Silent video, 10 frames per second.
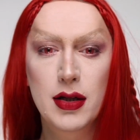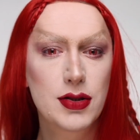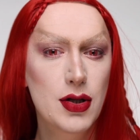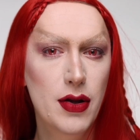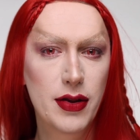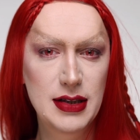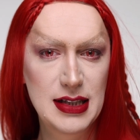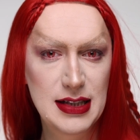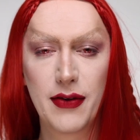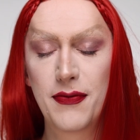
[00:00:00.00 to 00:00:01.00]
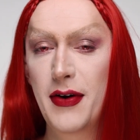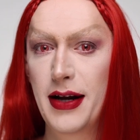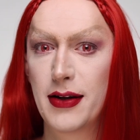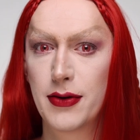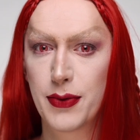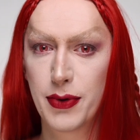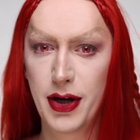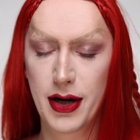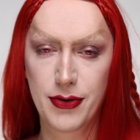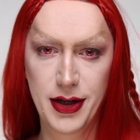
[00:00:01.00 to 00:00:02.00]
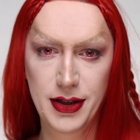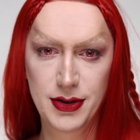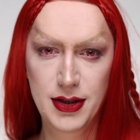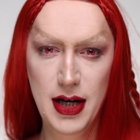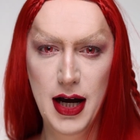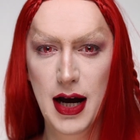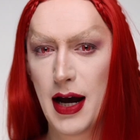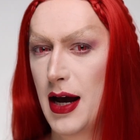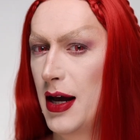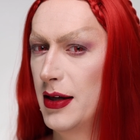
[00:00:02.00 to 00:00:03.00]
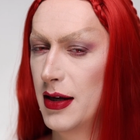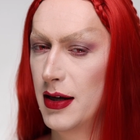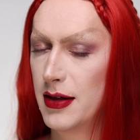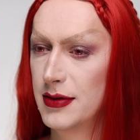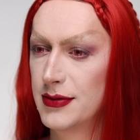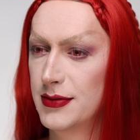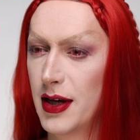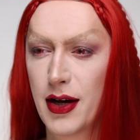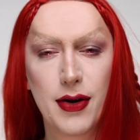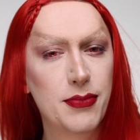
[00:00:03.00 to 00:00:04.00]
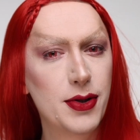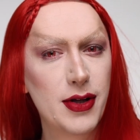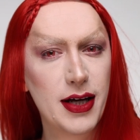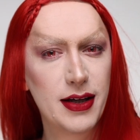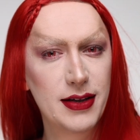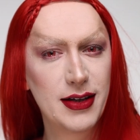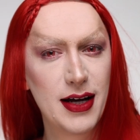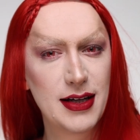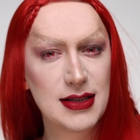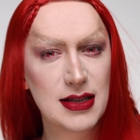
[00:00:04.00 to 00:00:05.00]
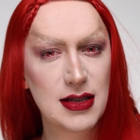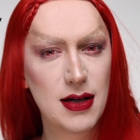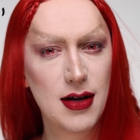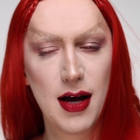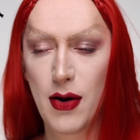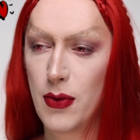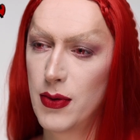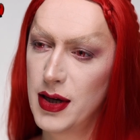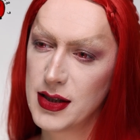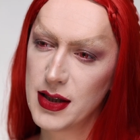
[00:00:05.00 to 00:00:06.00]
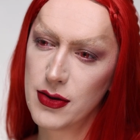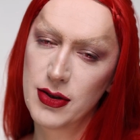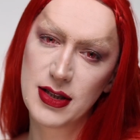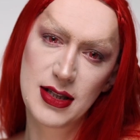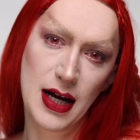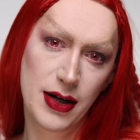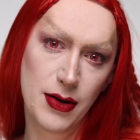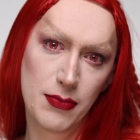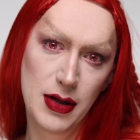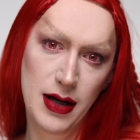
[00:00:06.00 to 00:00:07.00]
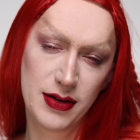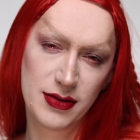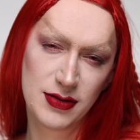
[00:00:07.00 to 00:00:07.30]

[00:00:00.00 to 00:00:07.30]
So this is the final look what I created today and I hope you like it guys. Otherwise I'm gonna suck your blood.